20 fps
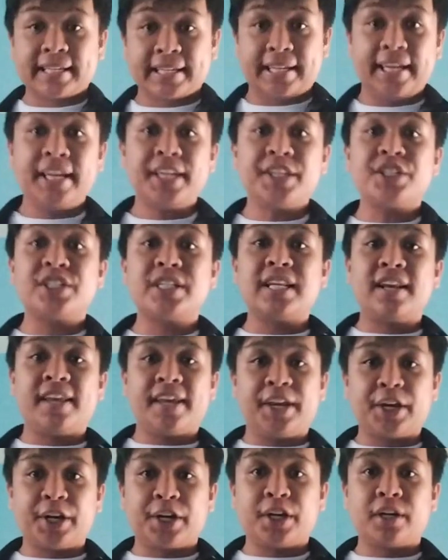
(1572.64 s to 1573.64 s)
each
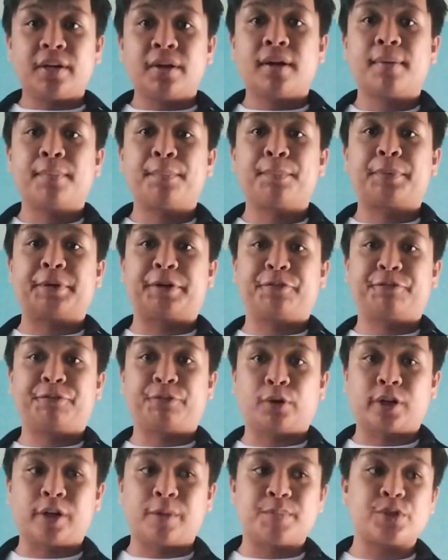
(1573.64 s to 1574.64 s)
layer
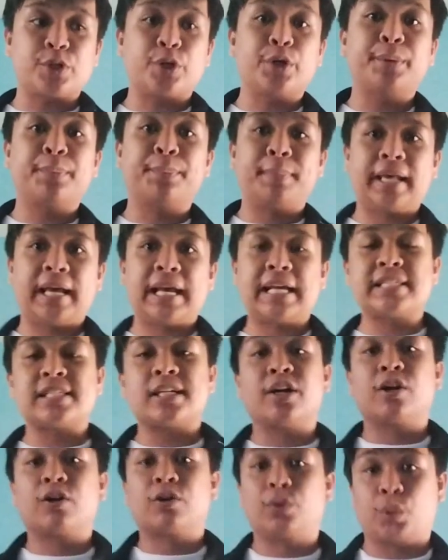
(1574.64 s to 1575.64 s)
performs or plays
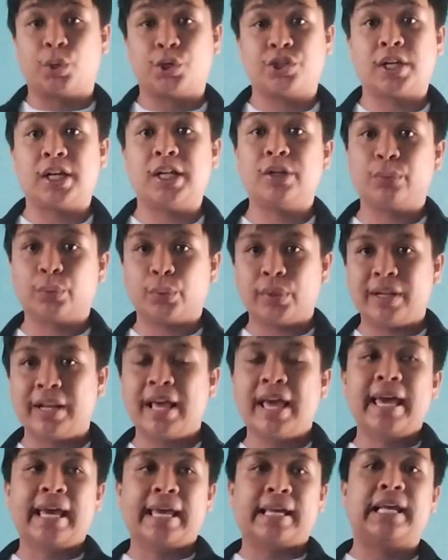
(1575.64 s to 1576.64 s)
a crucial role
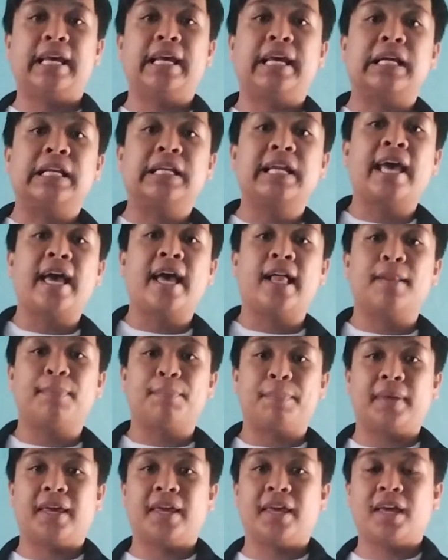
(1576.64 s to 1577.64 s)
in
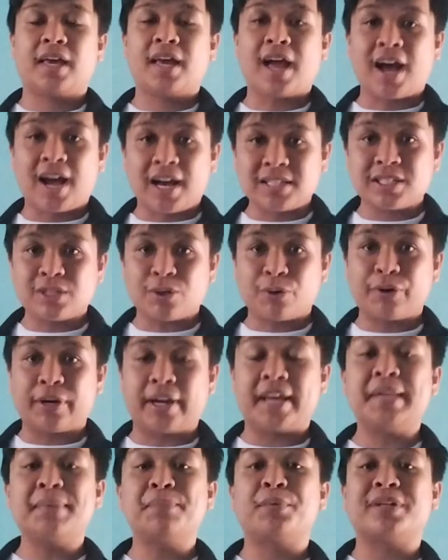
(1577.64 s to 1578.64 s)
helping us or
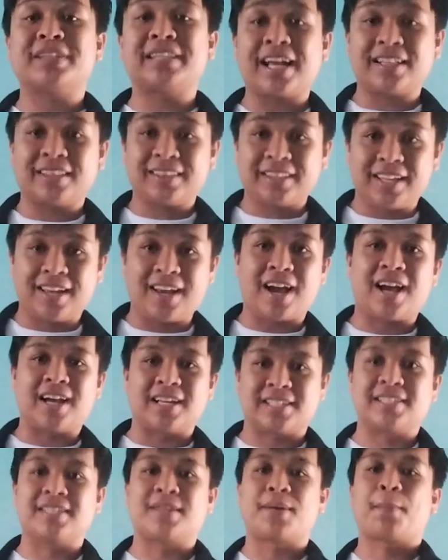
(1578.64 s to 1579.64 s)
in protecting
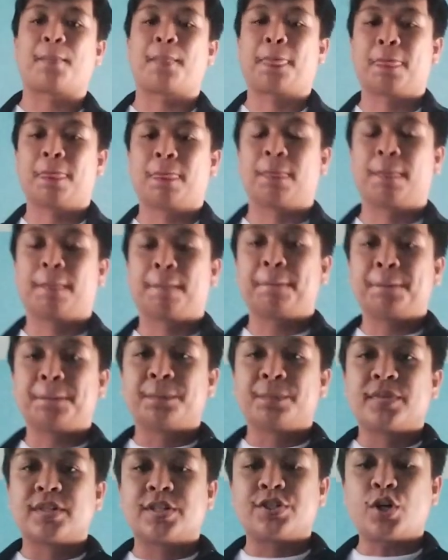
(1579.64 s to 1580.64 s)
us.
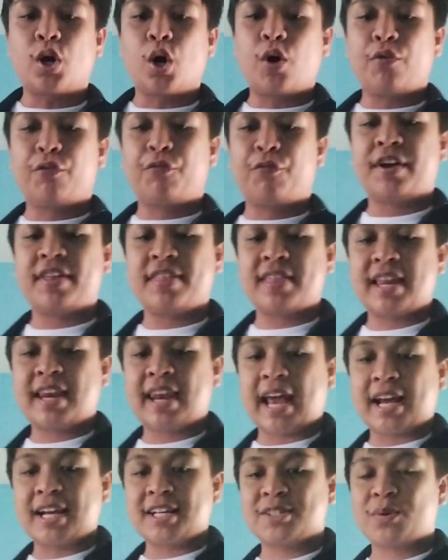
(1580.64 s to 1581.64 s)
So for the
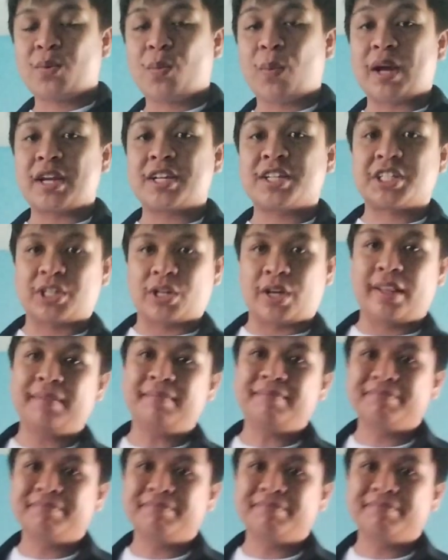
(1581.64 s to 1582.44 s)
next question,